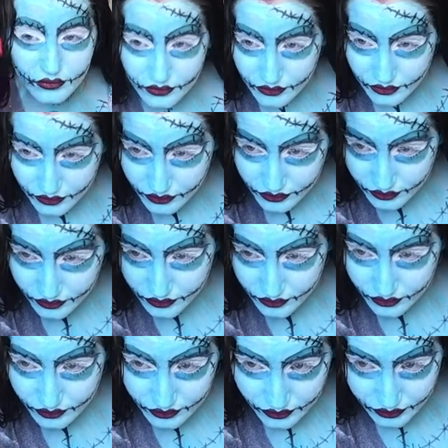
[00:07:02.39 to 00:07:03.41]
if you want
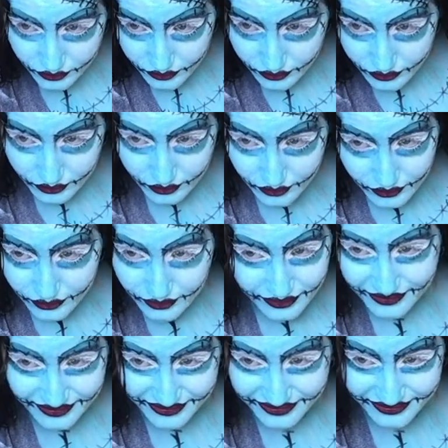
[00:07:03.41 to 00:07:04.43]
to, or a
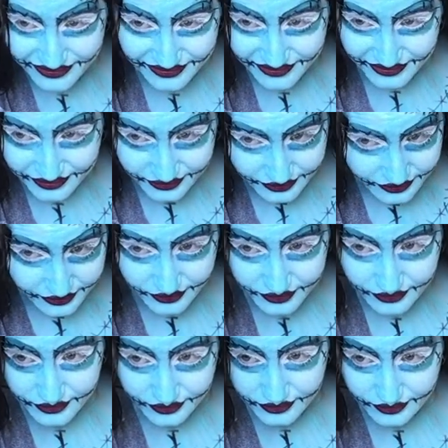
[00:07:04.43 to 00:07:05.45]
red wig, whatever you
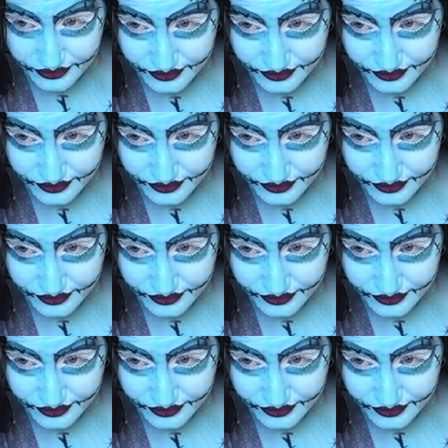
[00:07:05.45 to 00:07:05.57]
like.